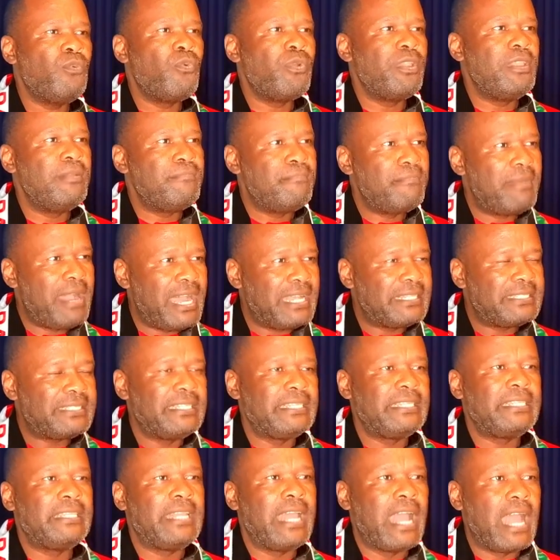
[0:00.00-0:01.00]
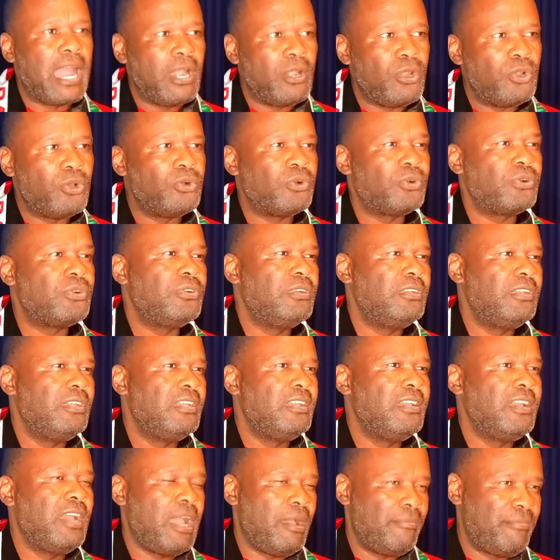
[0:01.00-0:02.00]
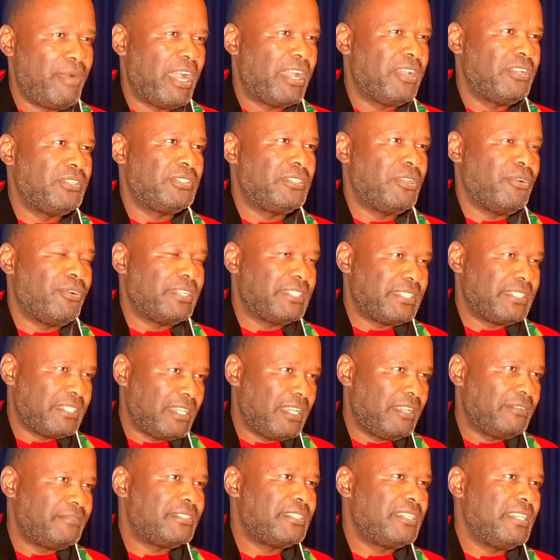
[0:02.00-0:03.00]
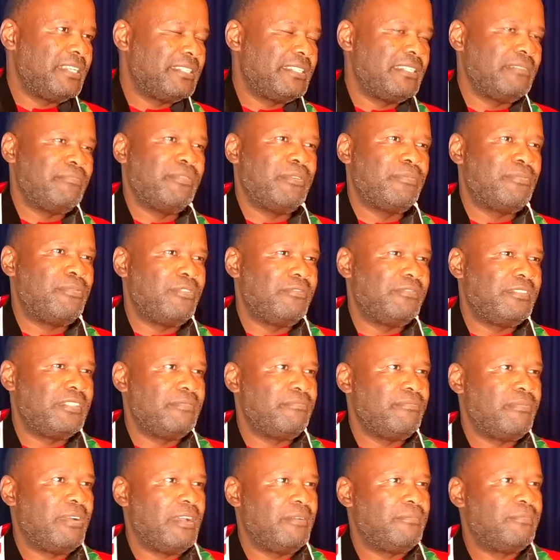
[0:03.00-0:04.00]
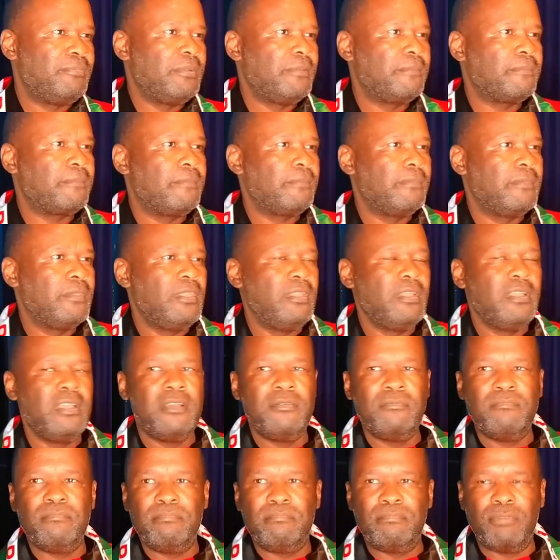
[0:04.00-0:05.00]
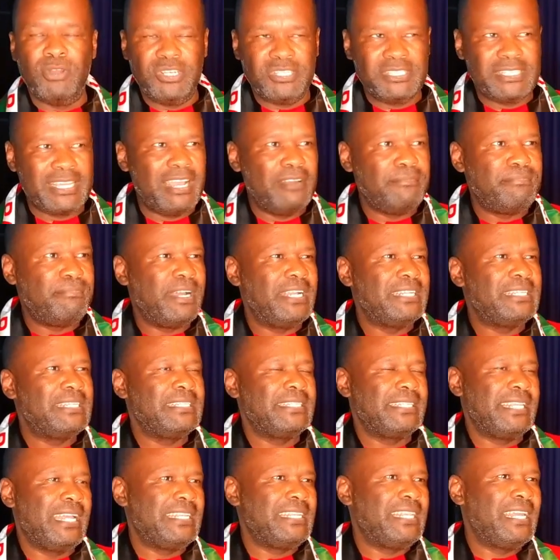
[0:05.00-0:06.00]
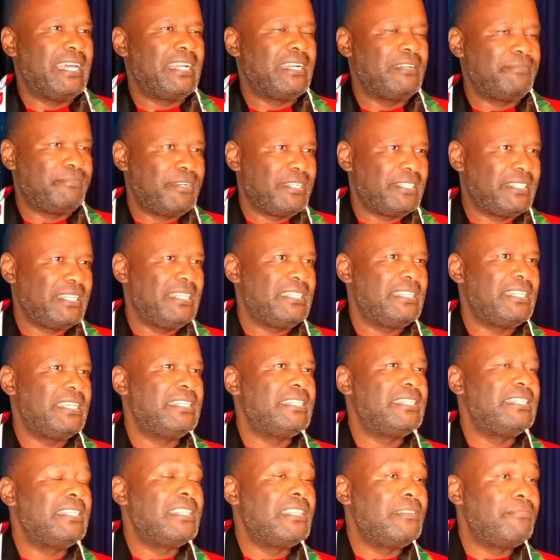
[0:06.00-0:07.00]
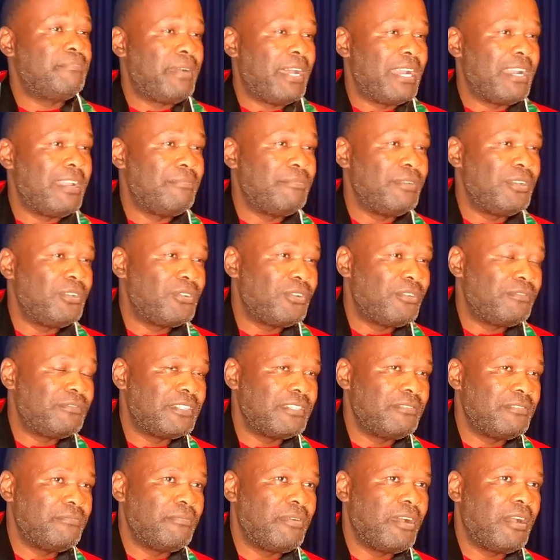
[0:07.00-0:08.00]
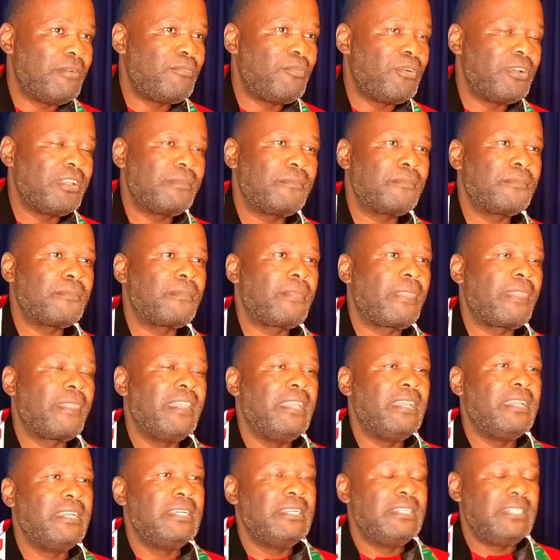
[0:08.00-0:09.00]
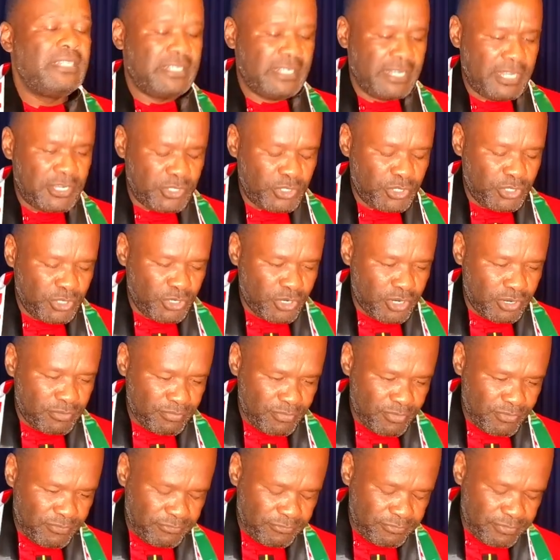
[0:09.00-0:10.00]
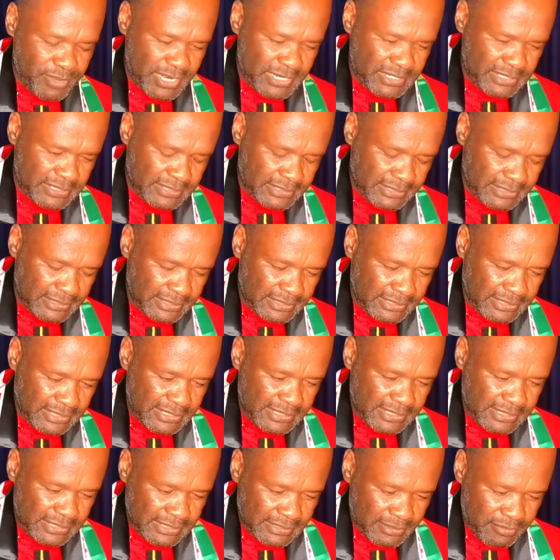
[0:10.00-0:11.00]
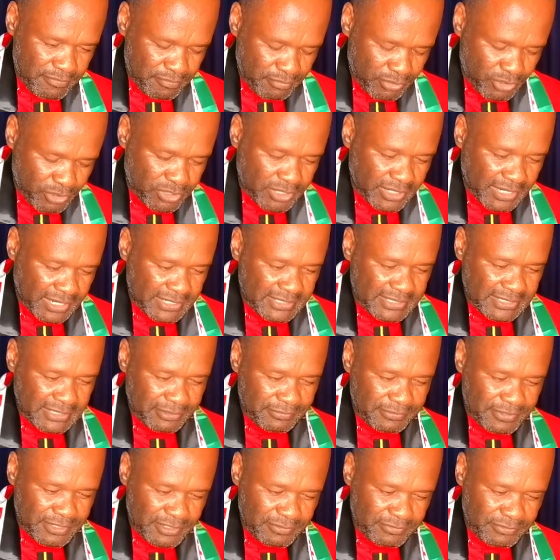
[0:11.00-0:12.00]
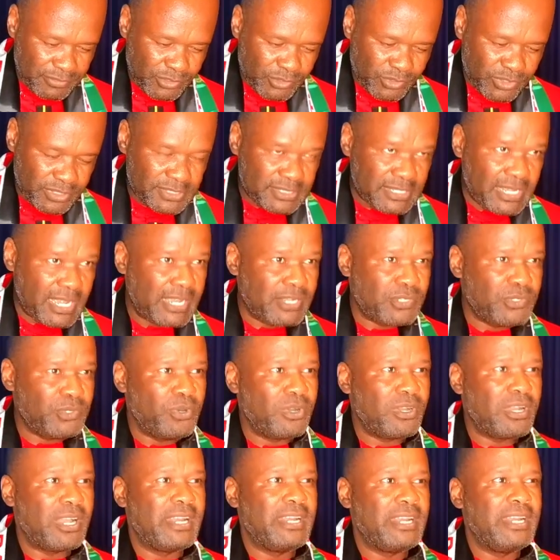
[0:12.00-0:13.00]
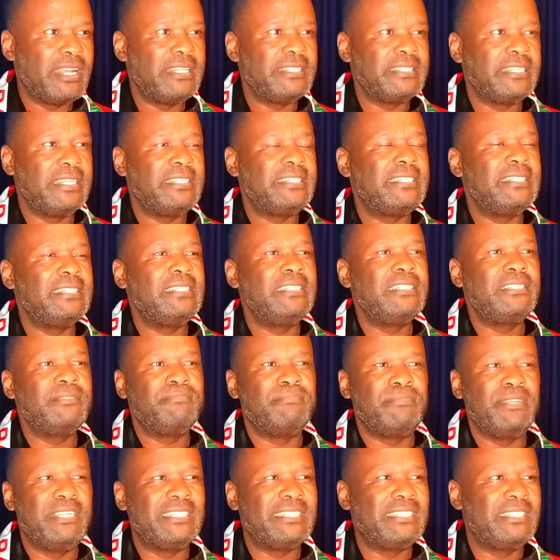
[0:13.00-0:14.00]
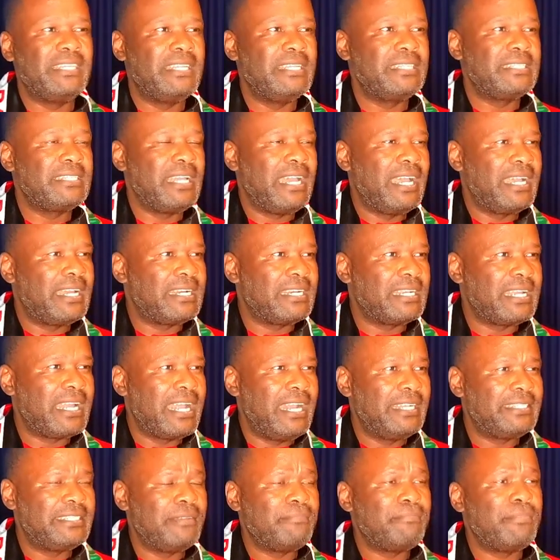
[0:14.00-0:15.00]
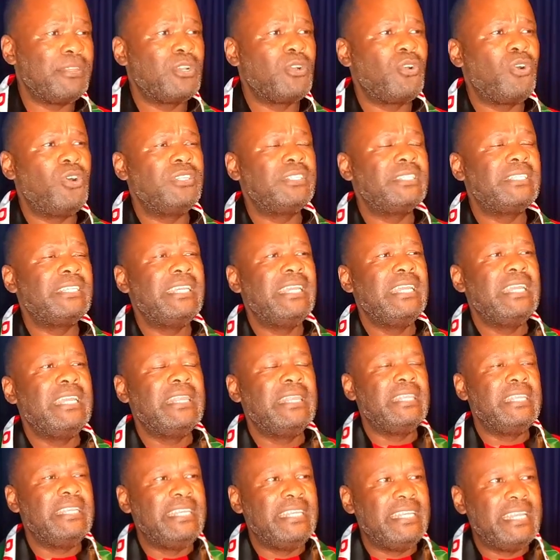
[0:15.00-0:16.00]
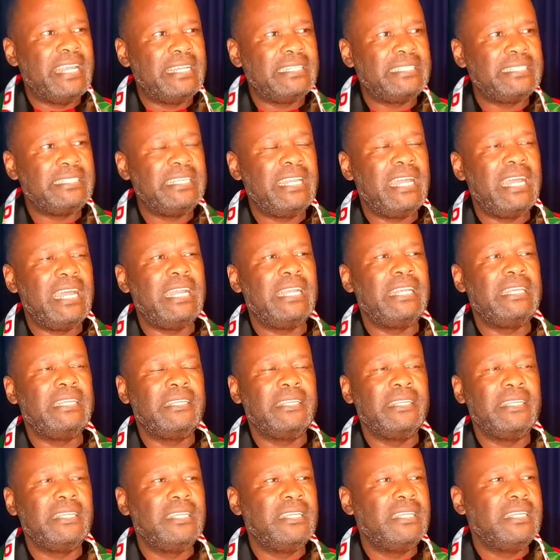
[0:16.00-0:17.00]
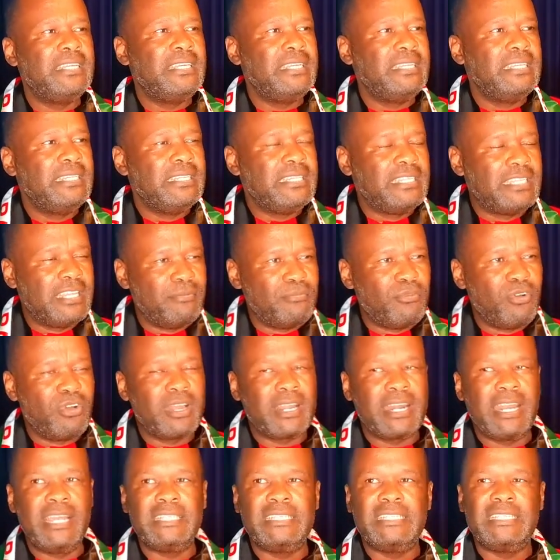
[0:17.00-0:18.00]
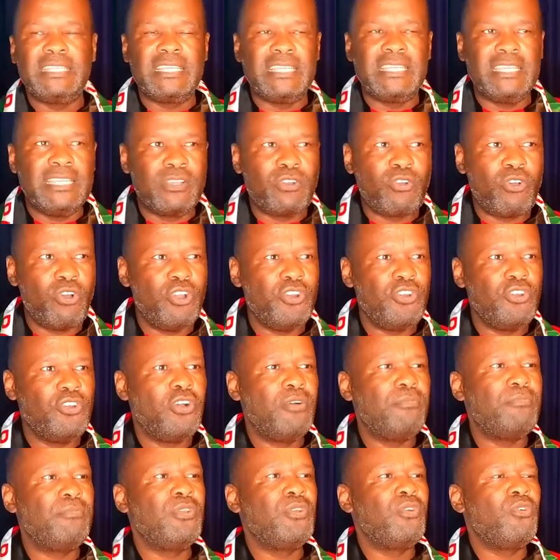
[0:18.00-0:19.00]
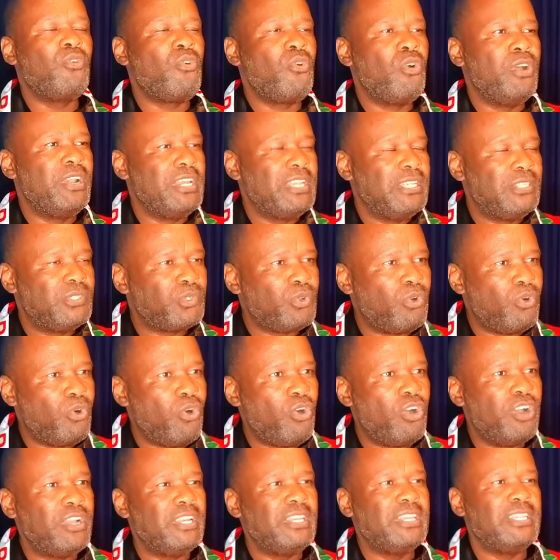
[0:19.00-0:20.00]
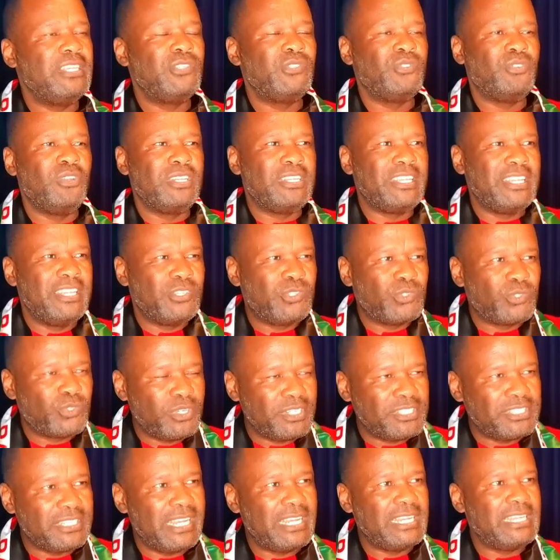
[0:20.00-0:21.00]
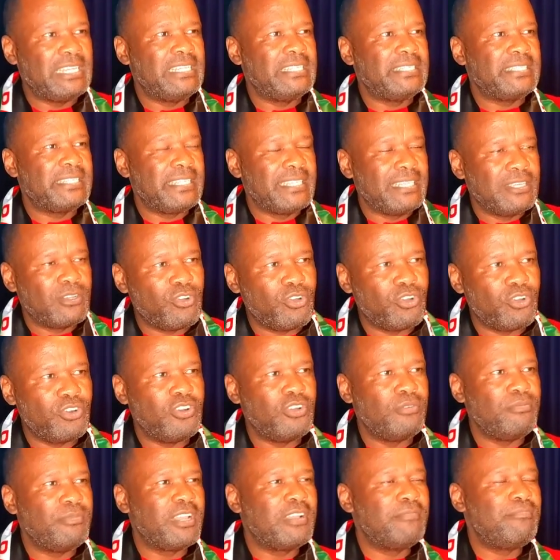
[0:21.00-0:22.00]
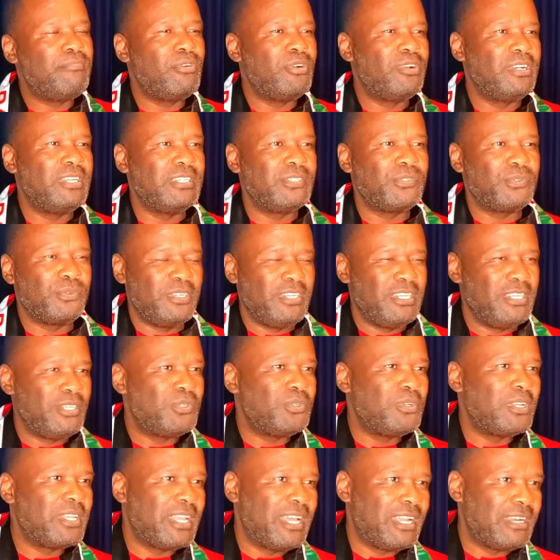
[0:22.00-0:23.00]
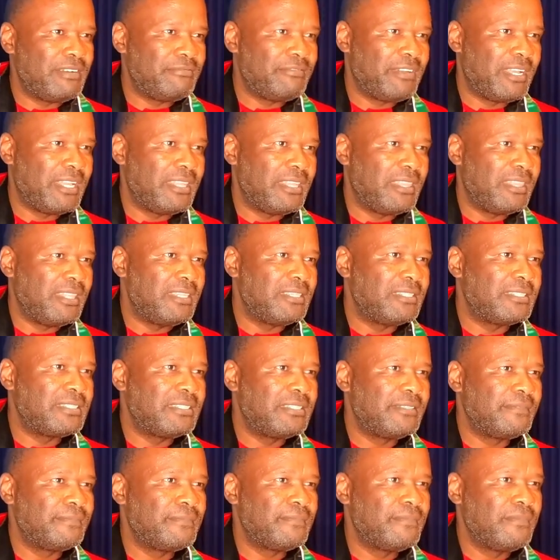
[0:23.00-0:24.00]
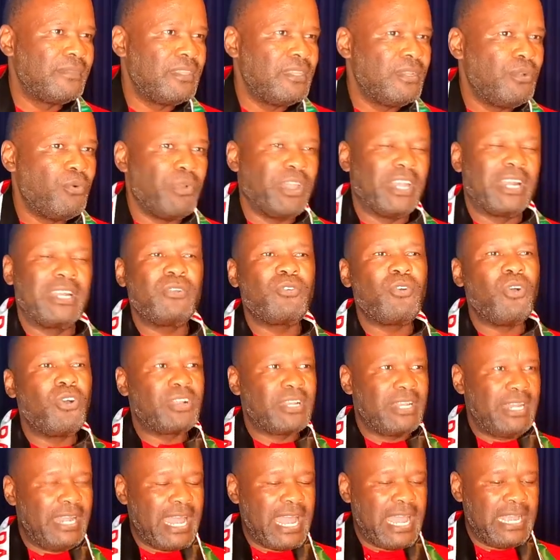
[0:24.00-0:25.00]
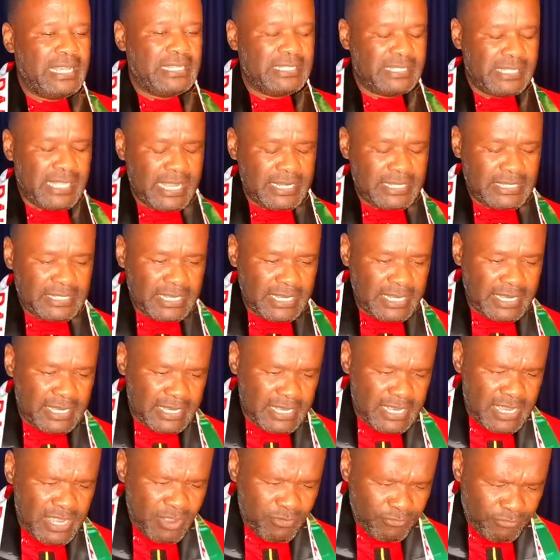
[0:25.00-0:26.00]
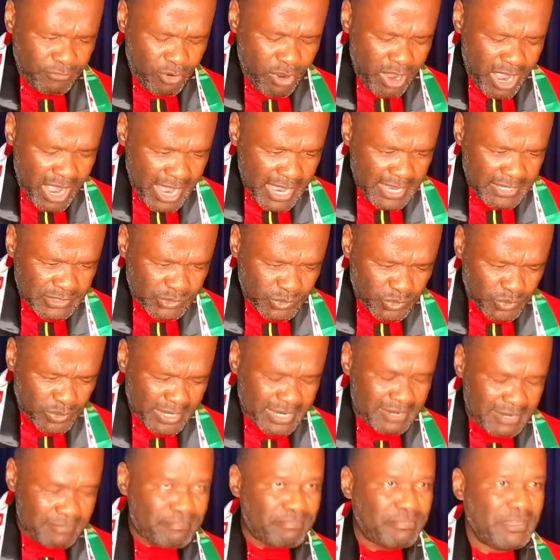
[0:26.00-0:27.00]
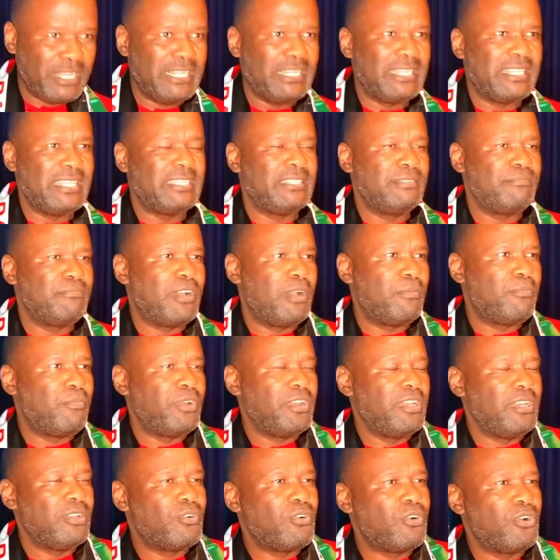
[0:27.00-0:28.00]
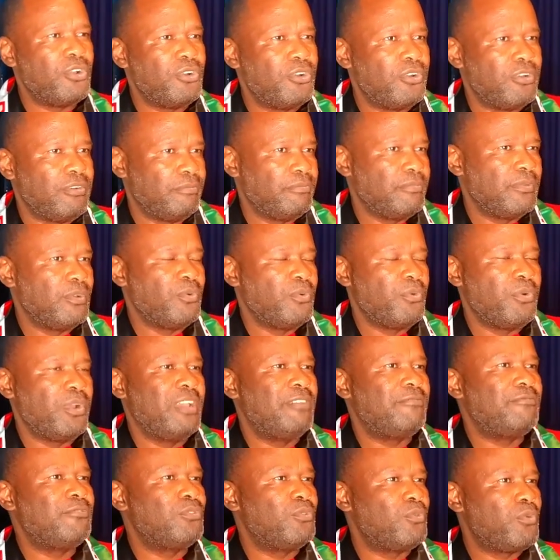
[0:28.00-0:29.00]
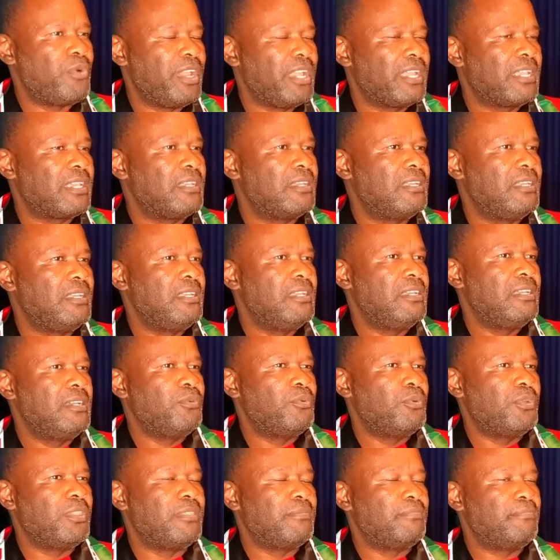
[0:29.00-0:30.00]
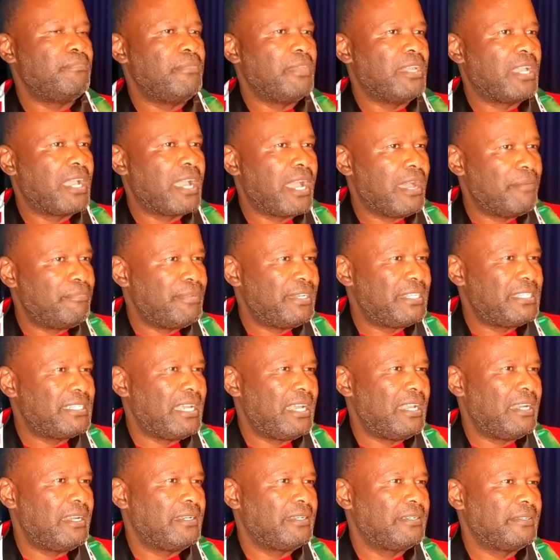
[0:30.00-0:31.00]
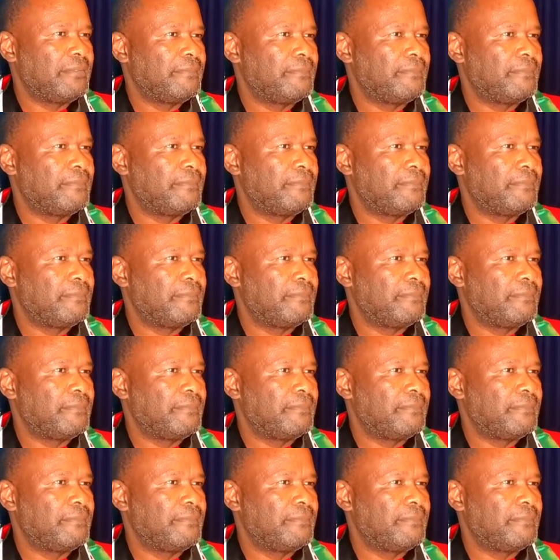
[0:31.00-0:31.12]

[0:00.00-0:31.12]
We must dialogue amongst ourselves as the people of Zimbabwe. Political parties that are represented in the Parliament of Zimbabwe, trade union movement, progressive civil society organizations, business, agriculture, because the national democratic economy on its own is not a socialist economic policy. We need to clarify this. We recognize that for us to rebuild the Zimbabwean economy, we have to work with the capital.